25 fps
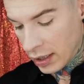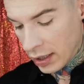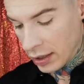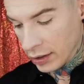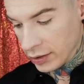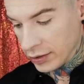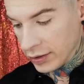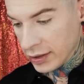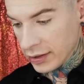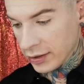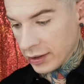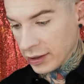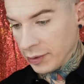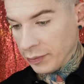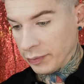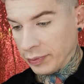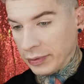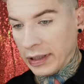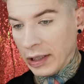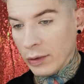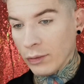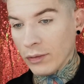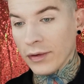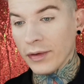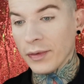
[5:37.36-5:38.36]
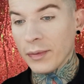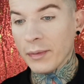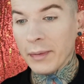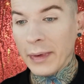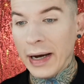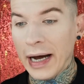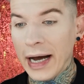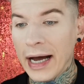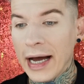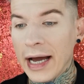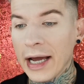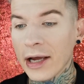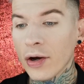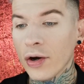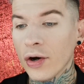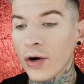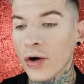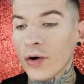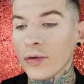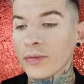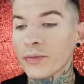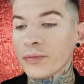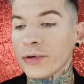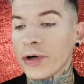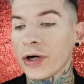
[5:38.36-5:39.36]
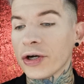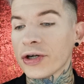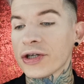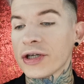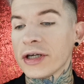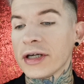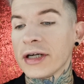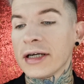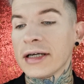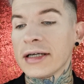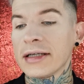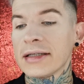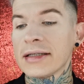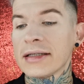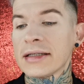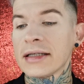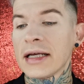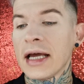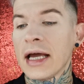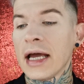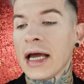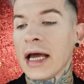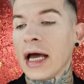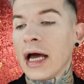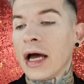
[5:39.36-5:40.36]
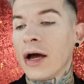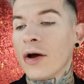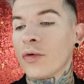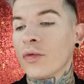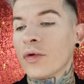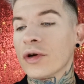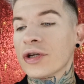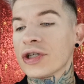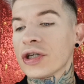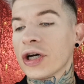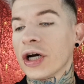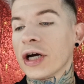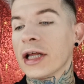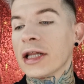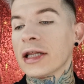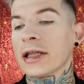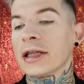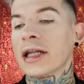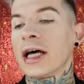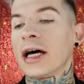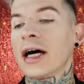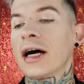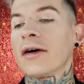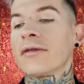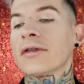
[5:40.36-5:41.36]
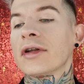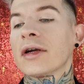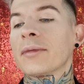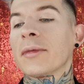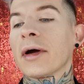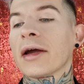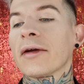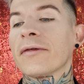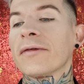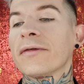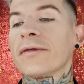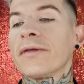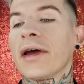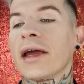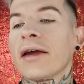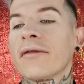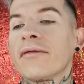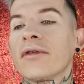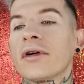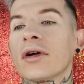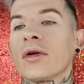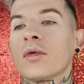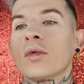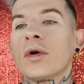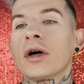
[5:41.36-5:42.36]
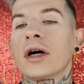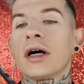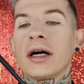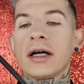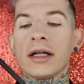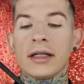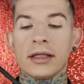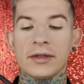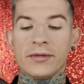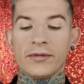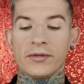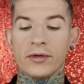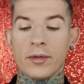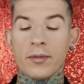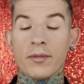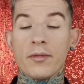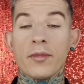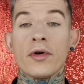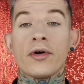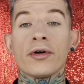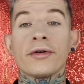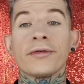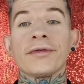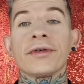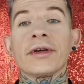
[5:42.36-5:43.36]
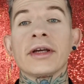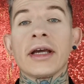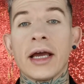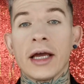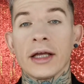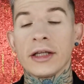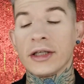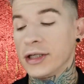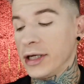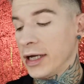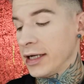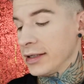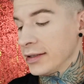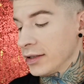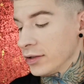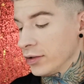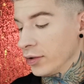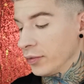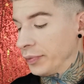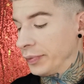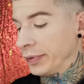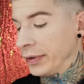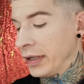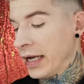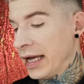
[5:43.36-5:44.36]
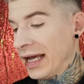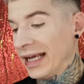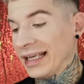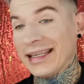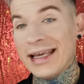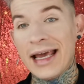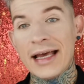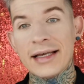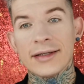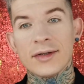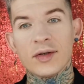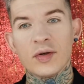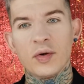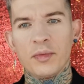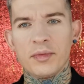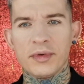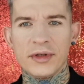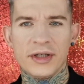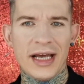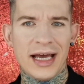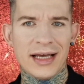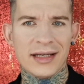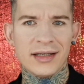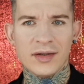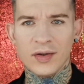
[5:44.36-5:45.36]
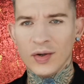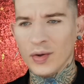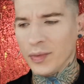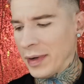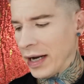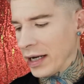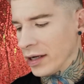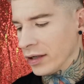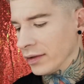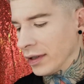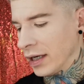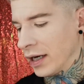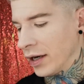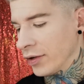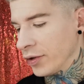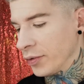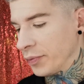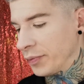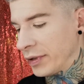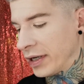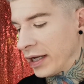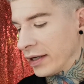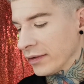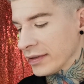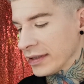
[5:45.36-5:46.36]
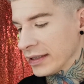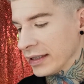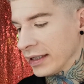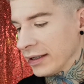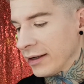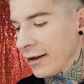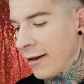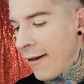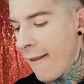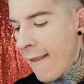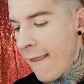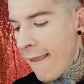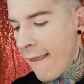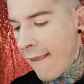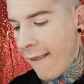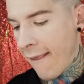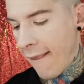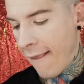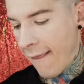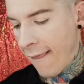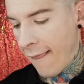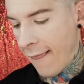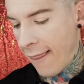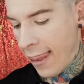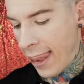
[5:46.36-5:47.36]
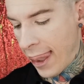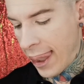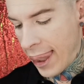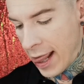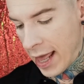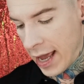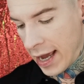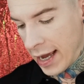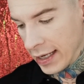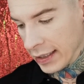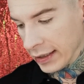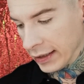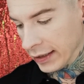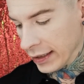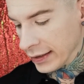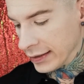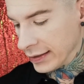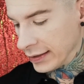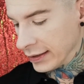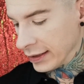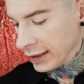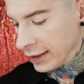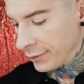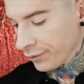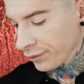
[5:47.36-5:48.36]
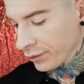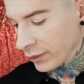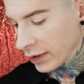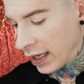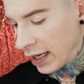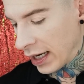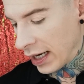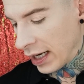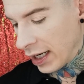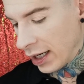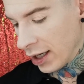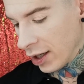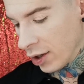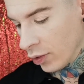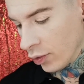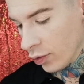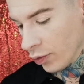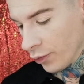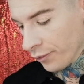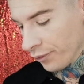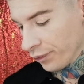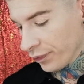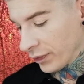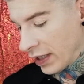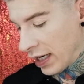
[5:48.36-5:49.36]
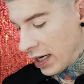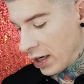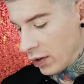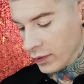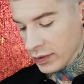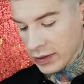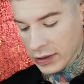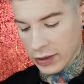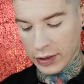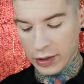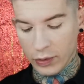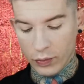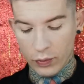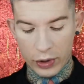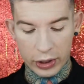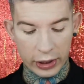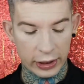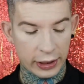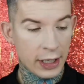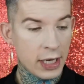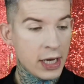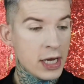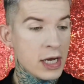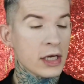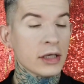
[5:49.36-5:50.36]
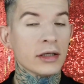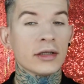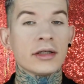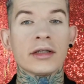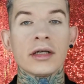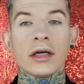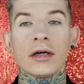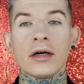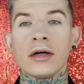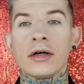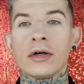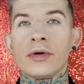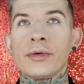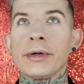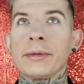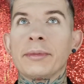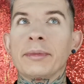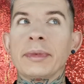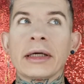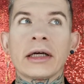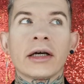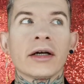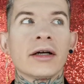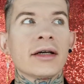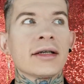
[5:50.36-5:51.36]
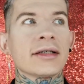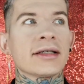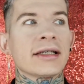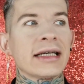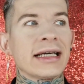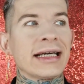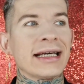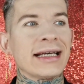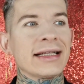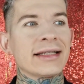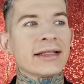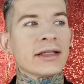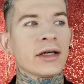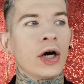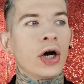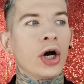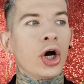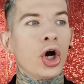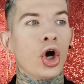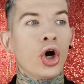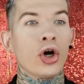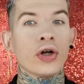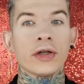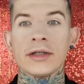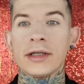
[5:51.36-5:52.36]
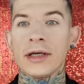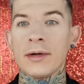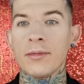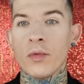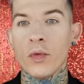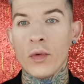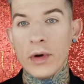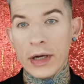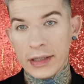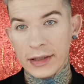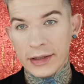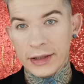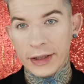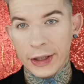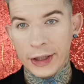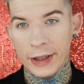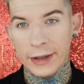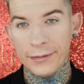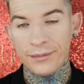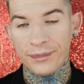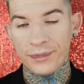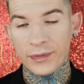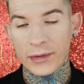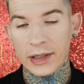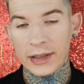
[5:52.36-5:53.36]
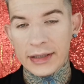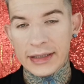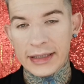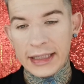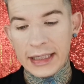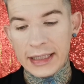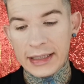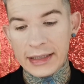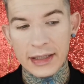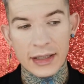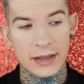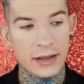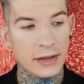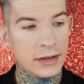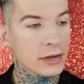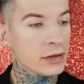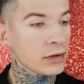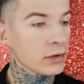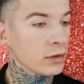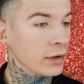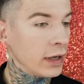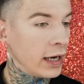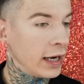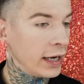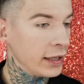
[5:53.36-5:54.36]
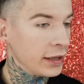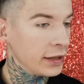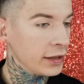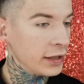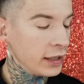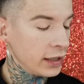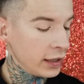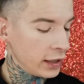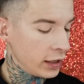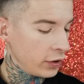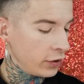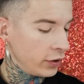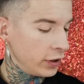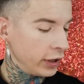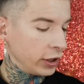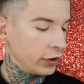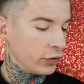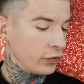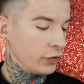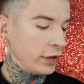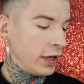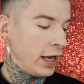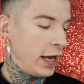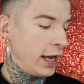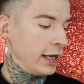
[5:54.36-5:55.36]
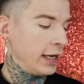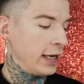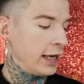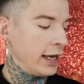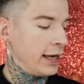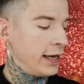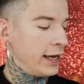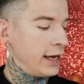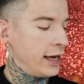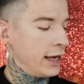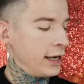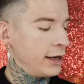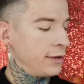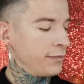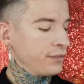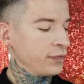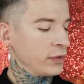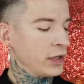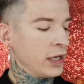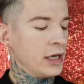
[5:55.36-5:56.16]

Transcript: and just gonna play with my own brushes, which I love. They're my favorite ones from Morphe and Jessup, I don't know how you pronounce it. And let's see how it's gonna work. So because it's autumn winter season, so I think I'm gonna create a